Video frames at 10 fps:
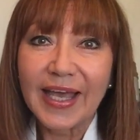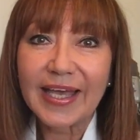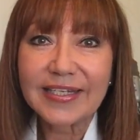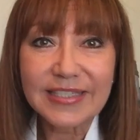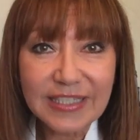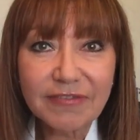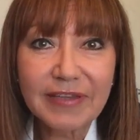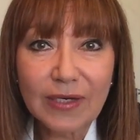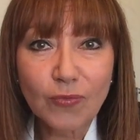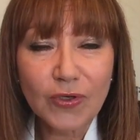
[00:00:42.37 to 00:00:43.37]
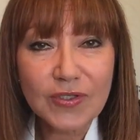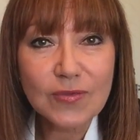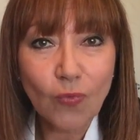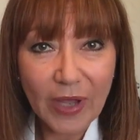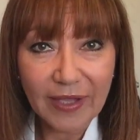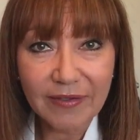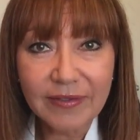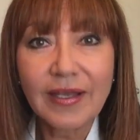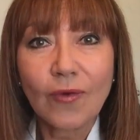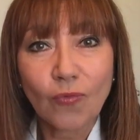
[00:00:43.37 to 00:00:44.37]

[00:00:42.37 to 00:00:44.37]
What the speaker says: And if that works well,